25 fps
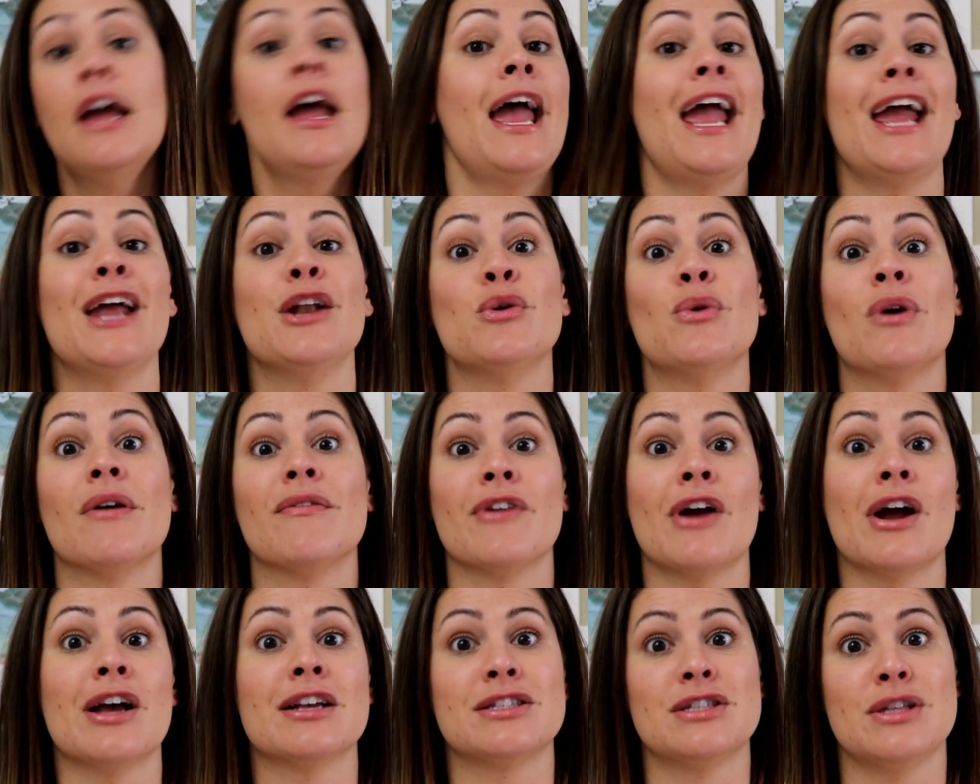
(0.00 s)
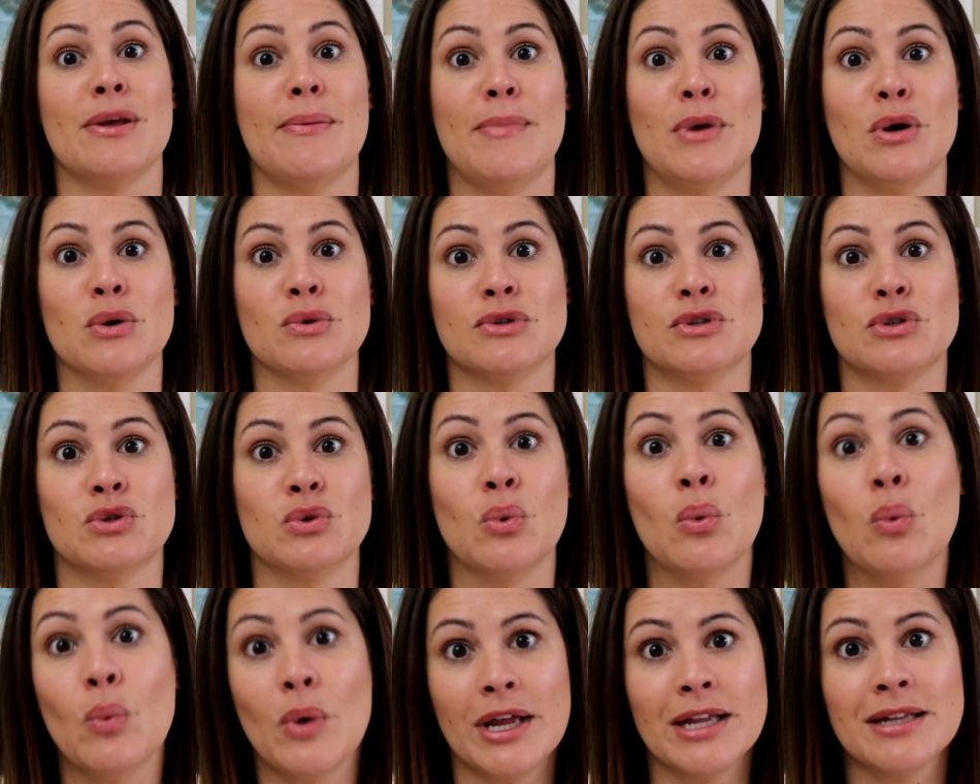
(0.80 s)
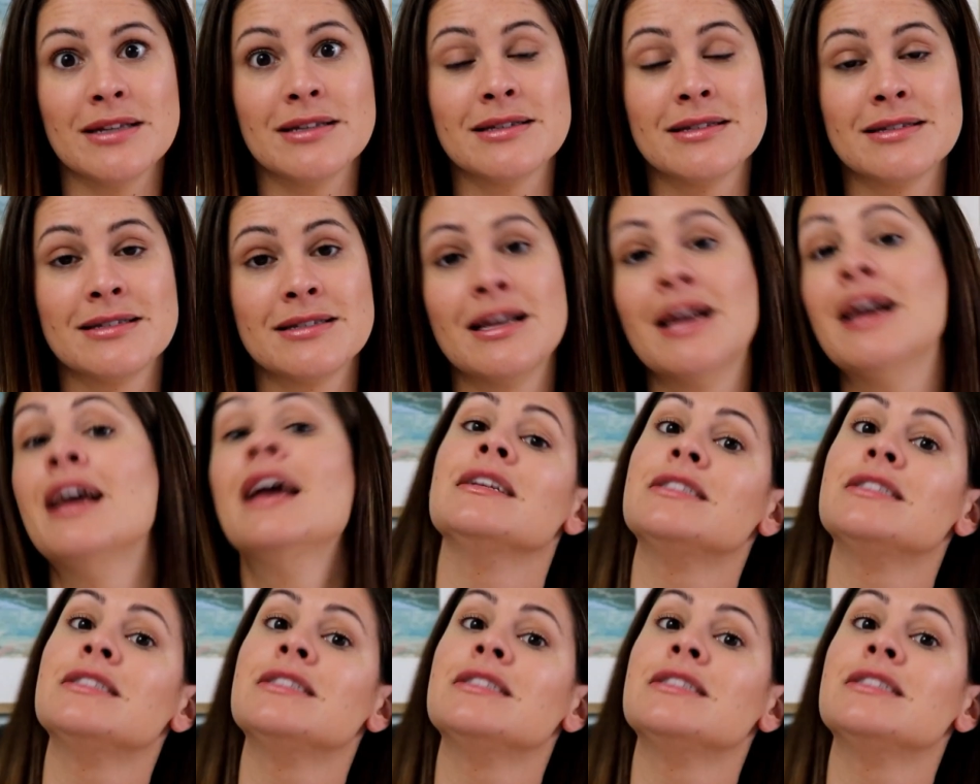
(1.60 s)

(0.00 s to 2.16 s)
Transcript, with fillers: and whoever has the most wins.